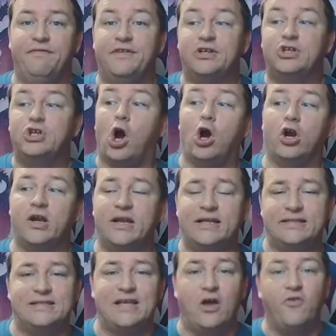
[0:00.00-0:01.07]
the target
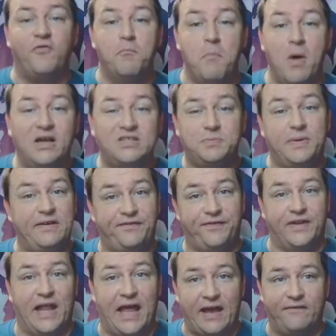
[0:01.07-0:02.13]
itself must be
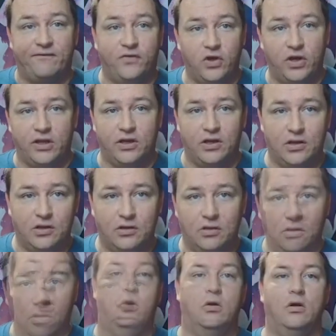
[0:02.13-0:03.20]
flat-footed.
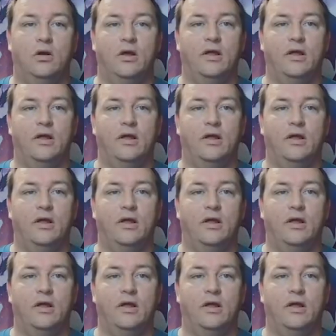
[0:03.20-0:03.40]
Now,